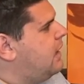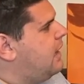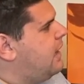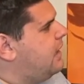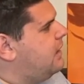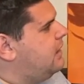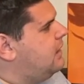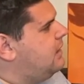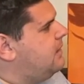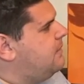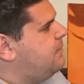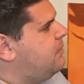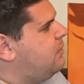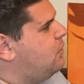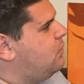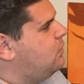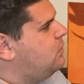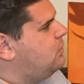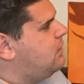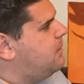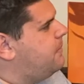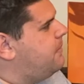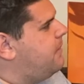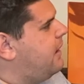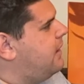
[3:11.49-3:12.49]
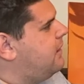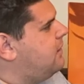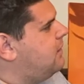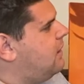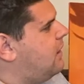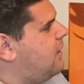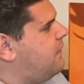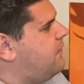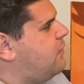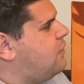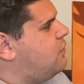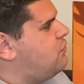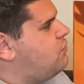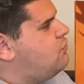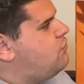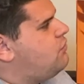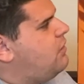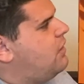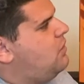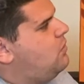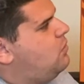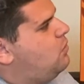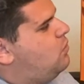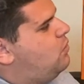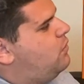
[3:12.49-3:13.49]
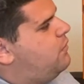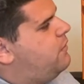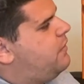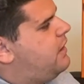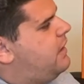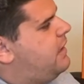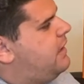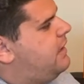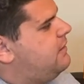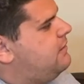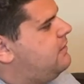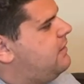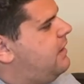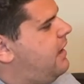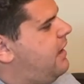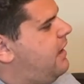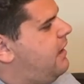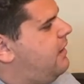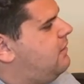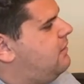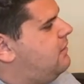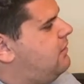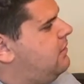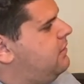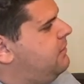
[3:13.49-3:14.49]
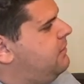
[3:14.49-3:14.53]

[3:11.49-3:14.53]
and he pulled the bed covers right over his head.